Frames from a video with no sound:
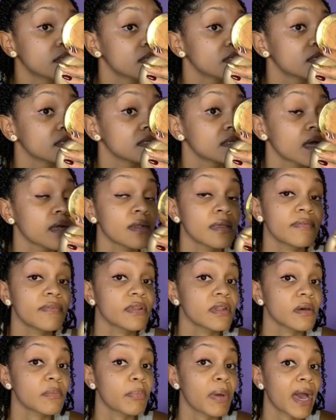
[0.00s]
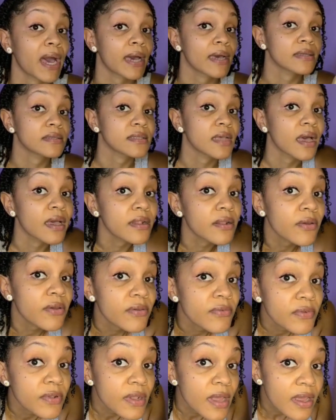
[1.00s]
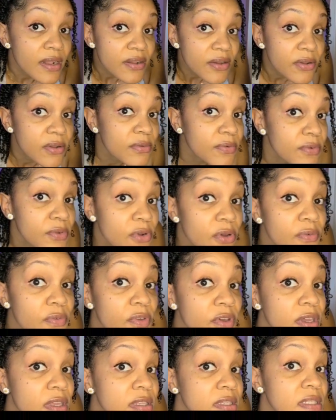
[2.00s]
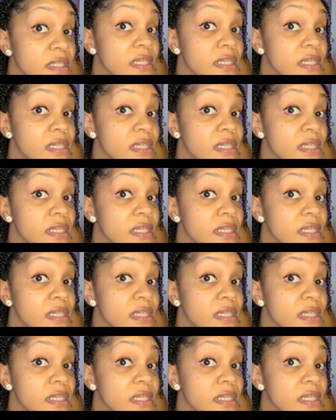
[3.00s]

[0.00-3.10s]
is not even a pass. I don't even I don't even know if you can see.